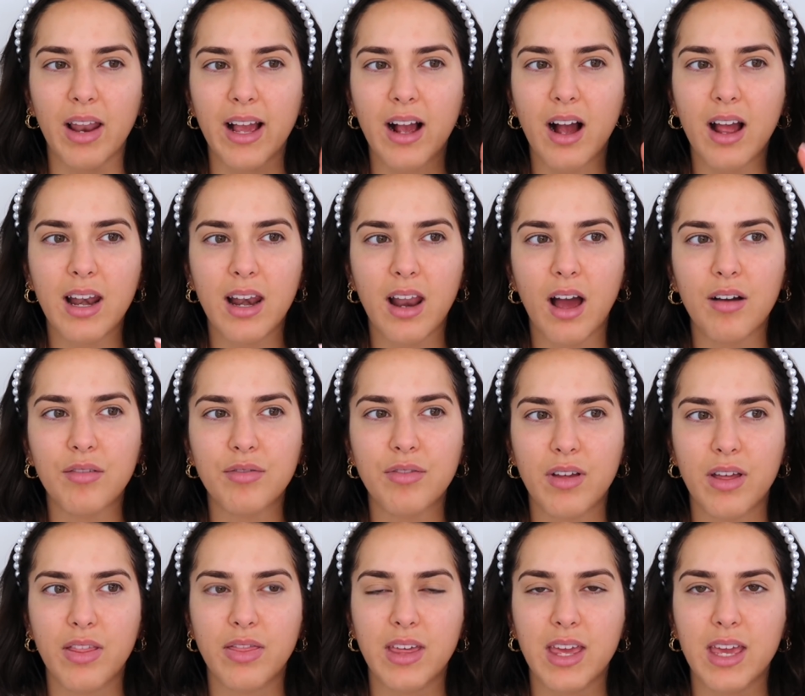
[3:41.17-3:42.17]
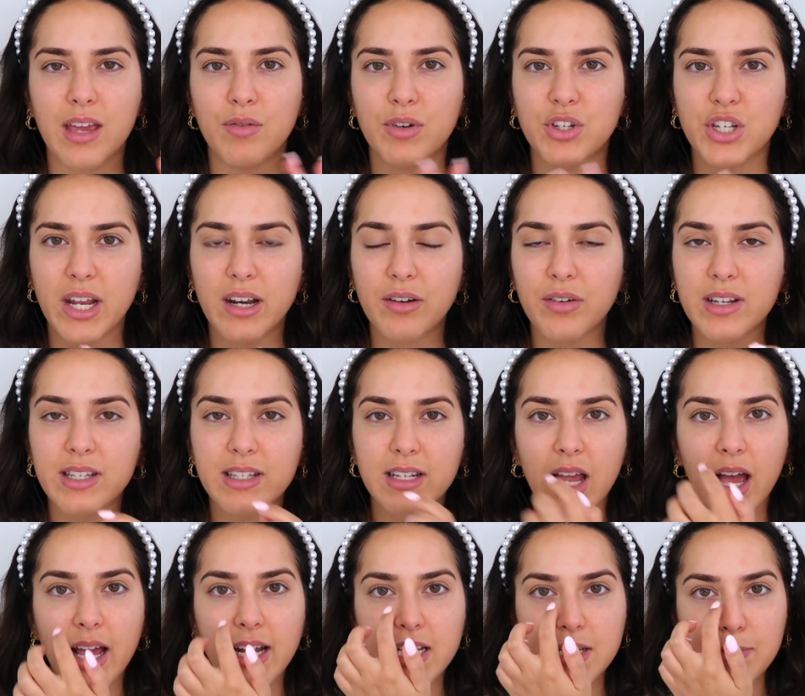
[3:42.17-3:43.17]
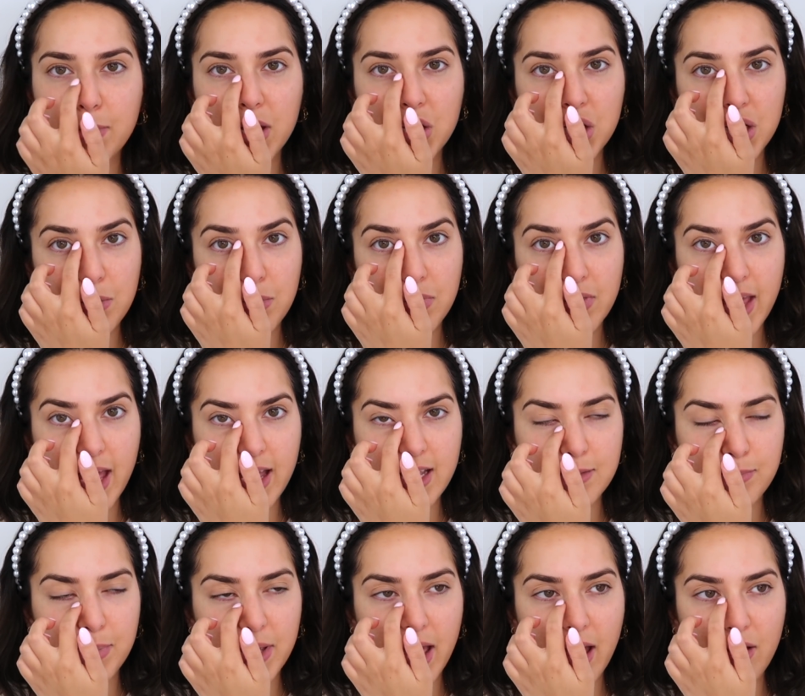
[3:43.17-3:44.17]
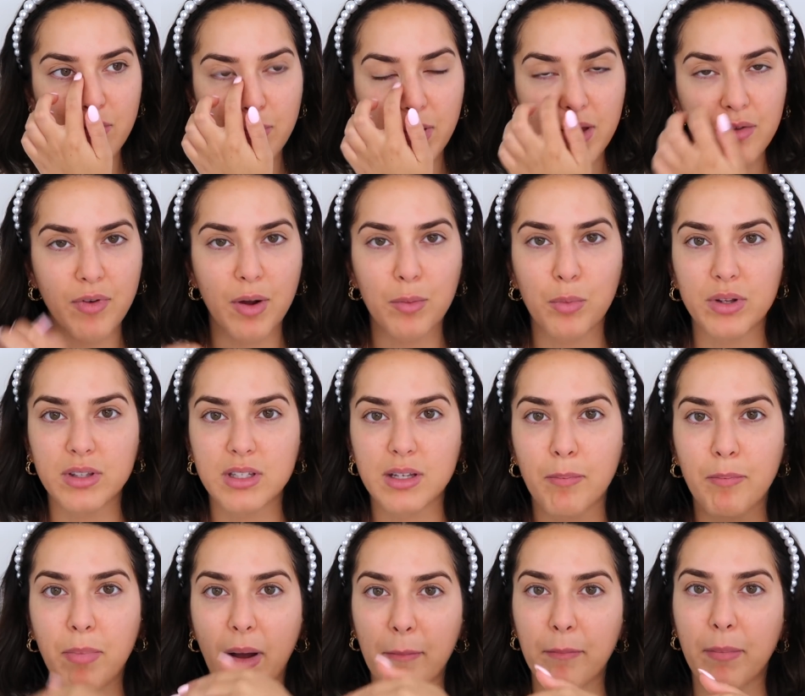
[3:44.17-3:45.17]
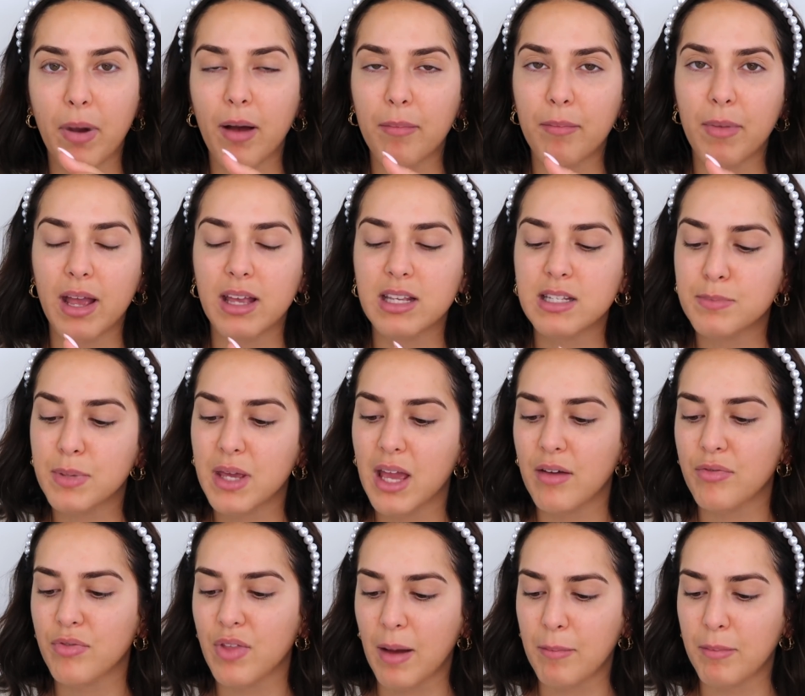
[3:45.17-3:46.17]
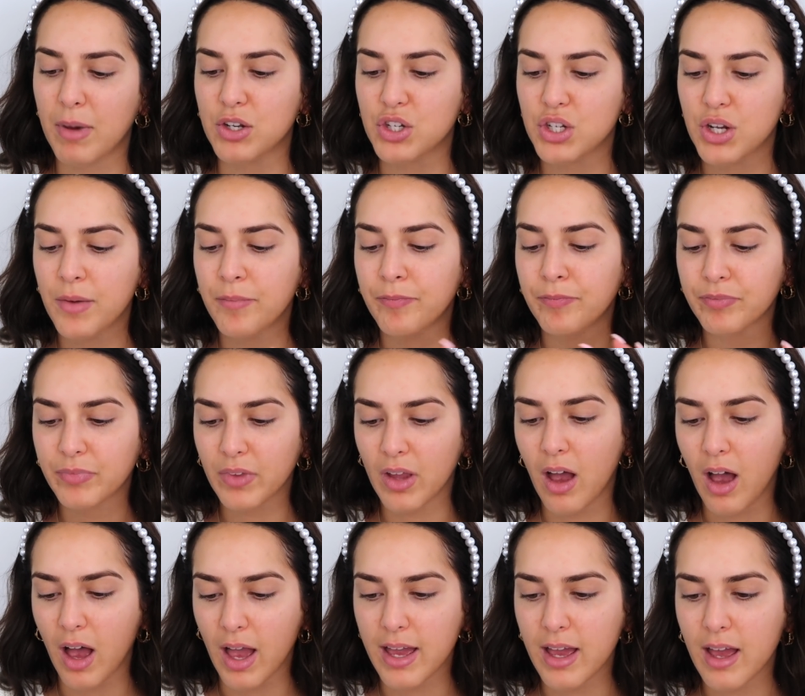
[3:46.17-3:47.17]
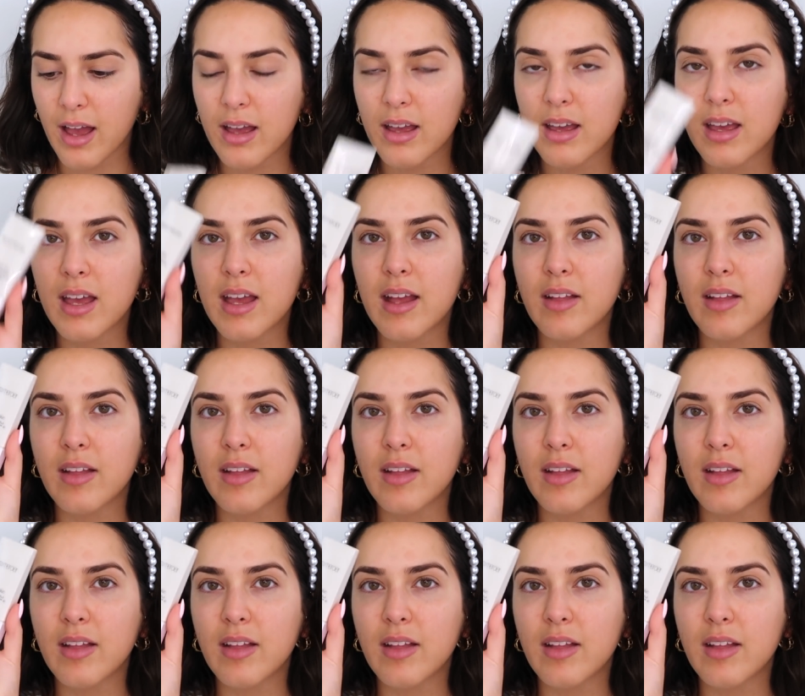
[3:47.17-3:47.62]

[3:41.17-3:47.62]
Like, I love the Regenerist line, especially with the S P F, but if I want to bump up my S P F that much higher,